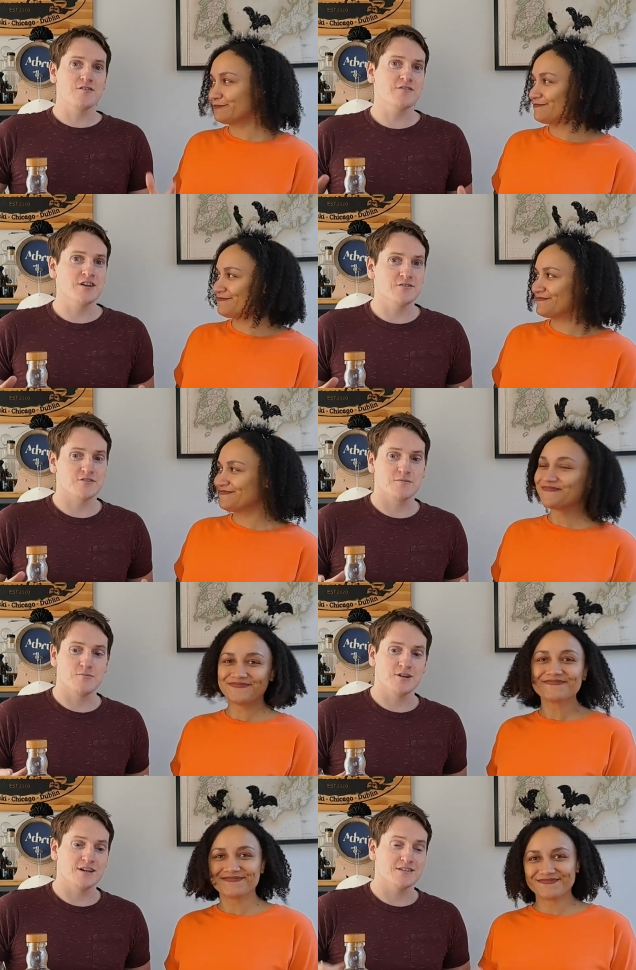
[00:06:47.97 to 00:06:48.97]
Speaker 1: fun videos
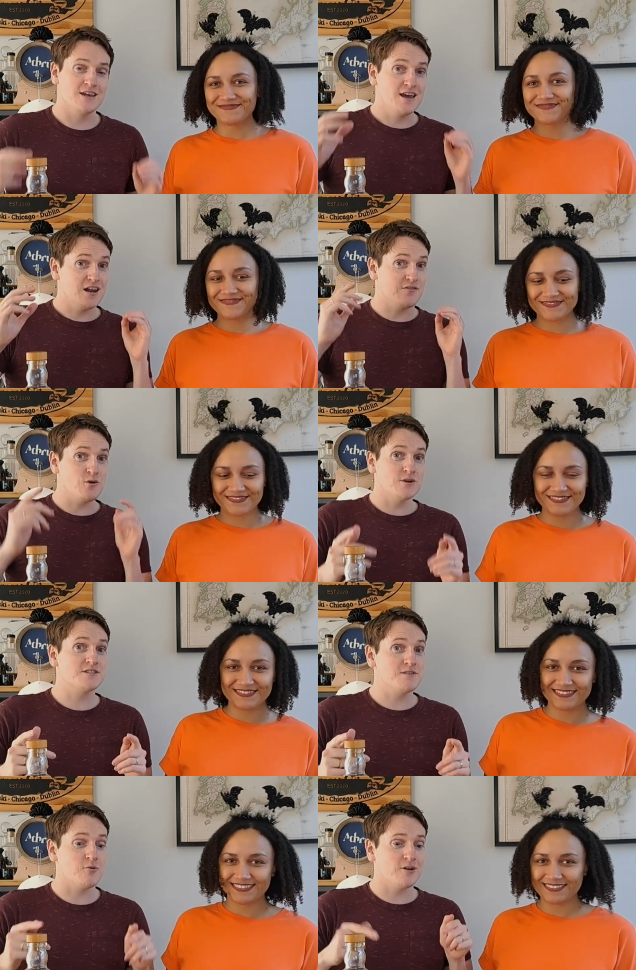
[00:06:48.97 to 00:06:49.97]
on Mondays. If you wanna
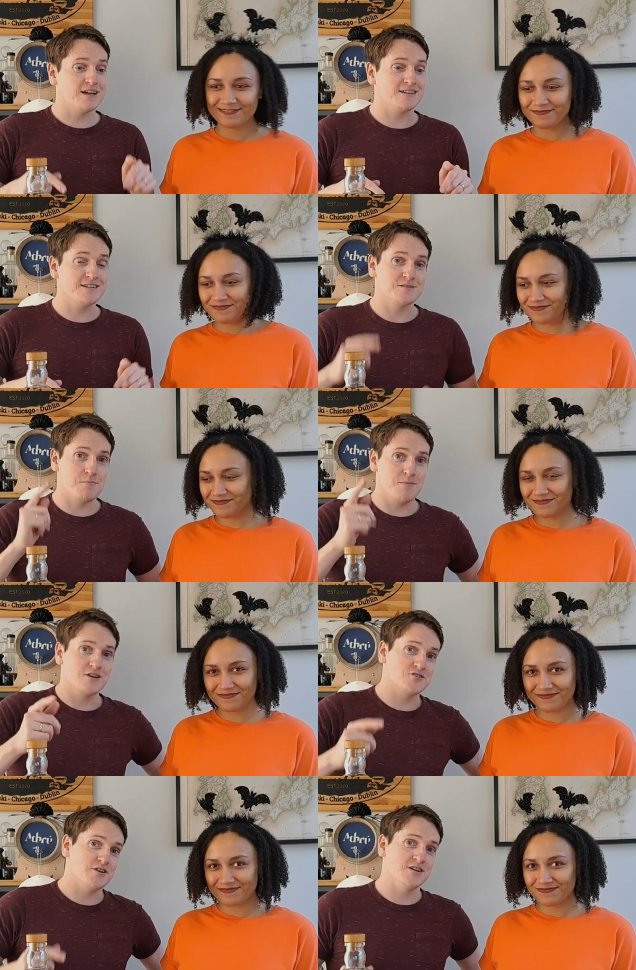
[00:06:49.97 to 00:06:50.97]
see more like this,
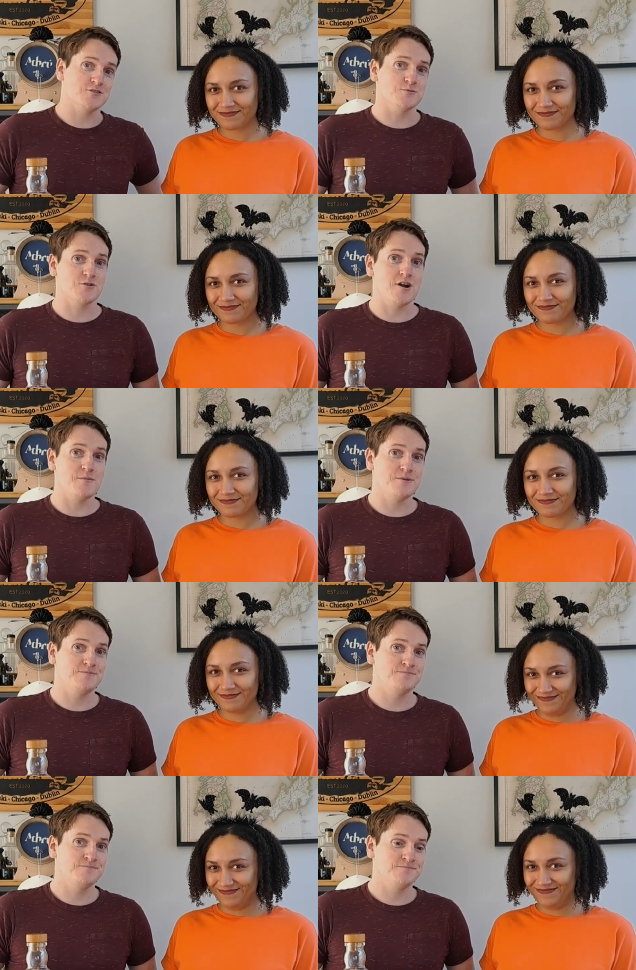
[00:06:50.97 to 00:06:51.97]
make sure you hit subscribe.
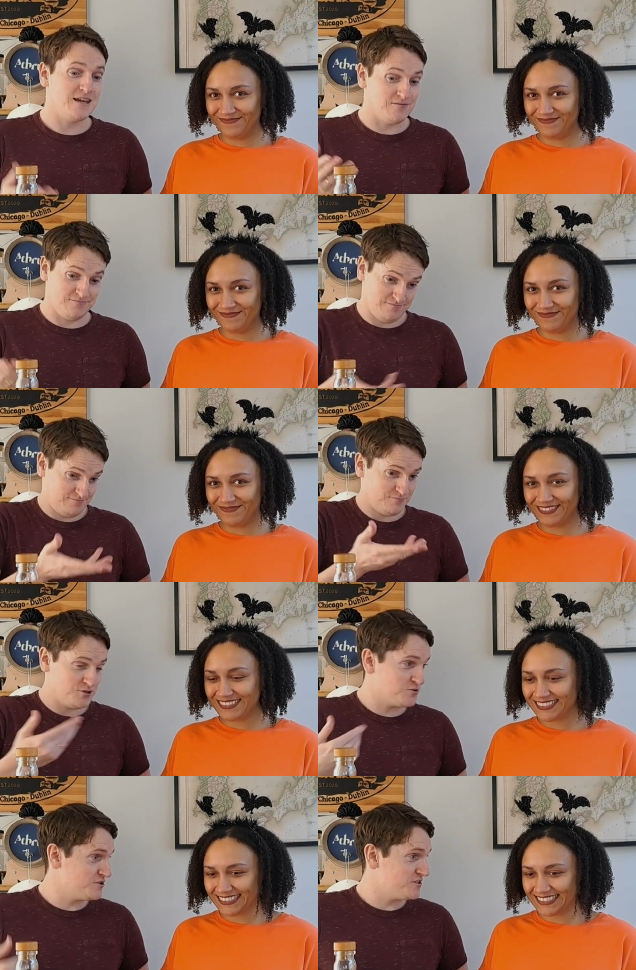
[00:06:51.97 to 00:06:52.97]
Now,
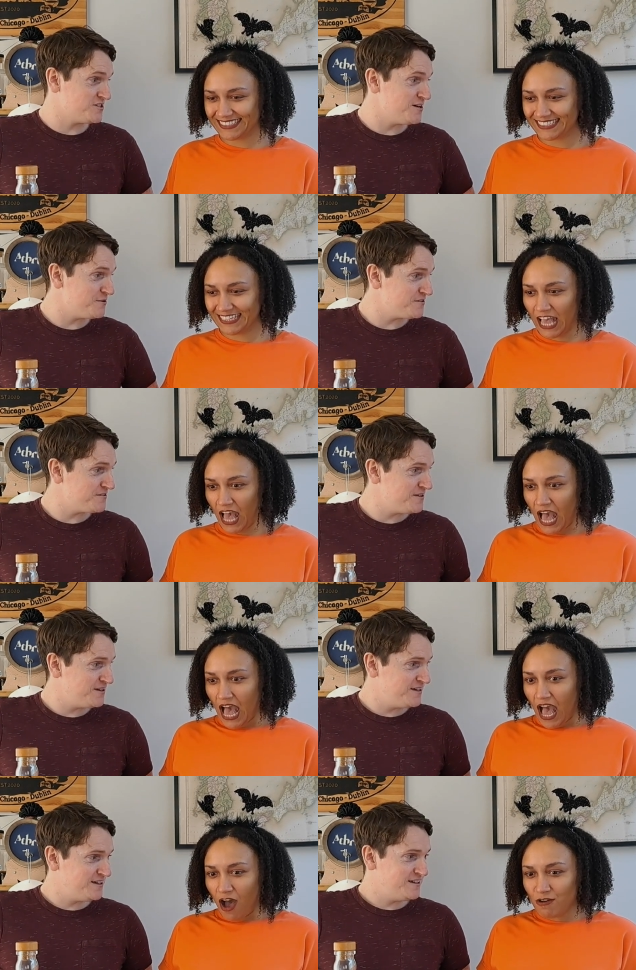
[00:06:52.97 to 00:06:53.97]
which one do you wanna start with?
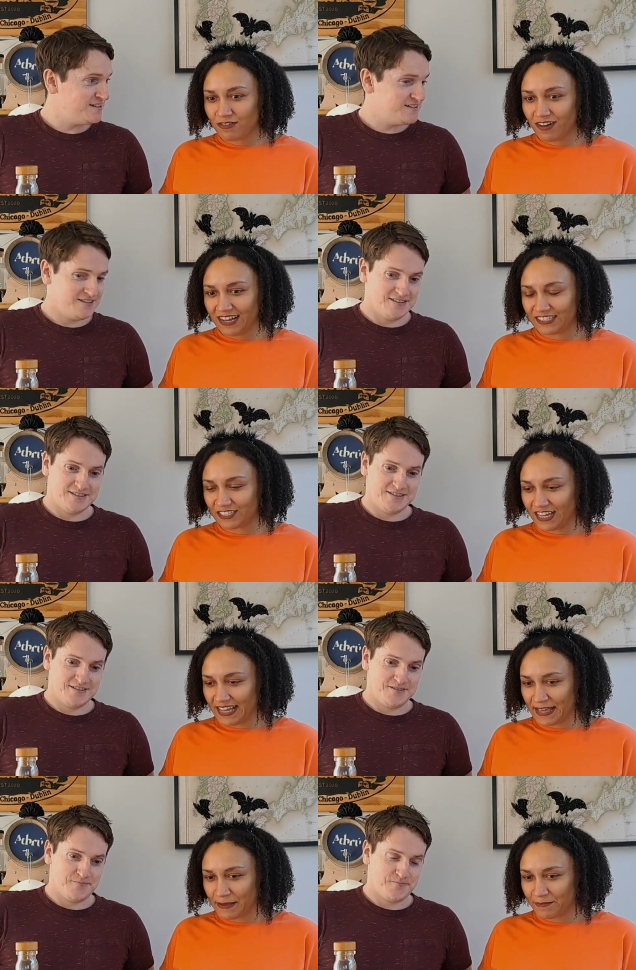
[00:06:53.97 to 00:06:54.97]
Speaker 2: Oh gosh,
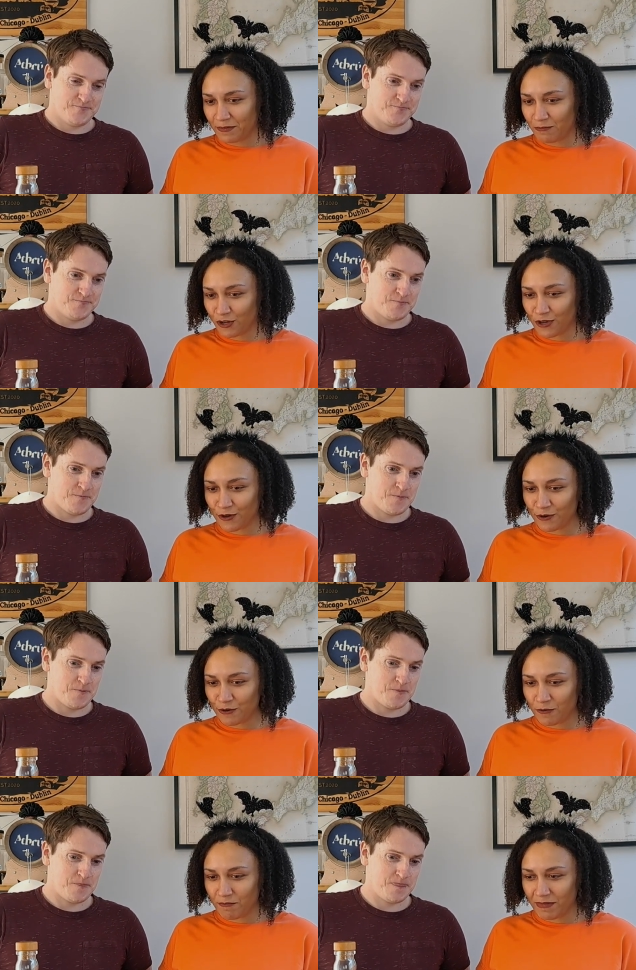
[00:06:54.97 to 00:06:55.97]
um, we'll
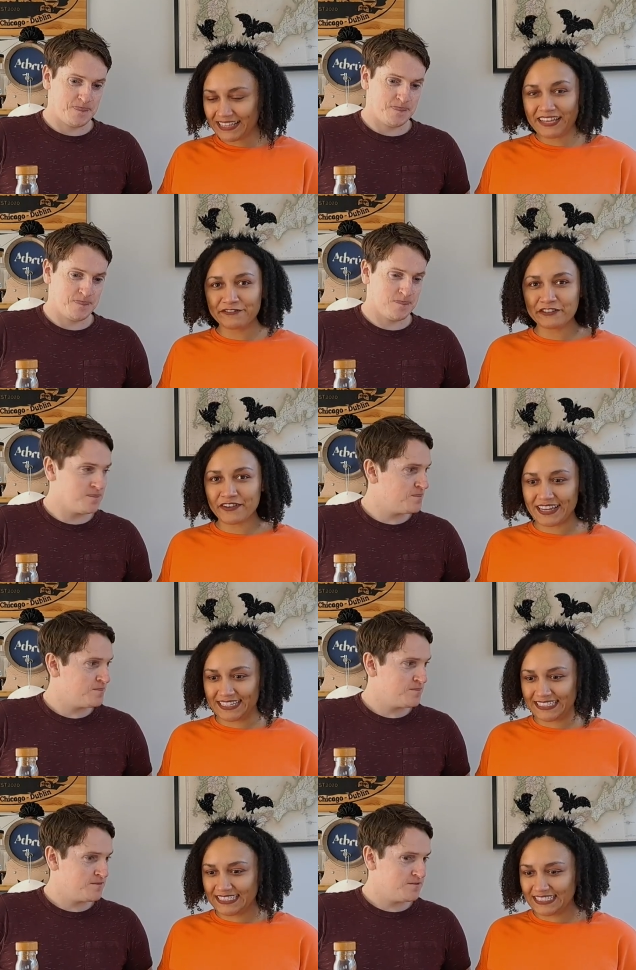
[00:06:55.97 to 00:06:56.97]
go my left to right.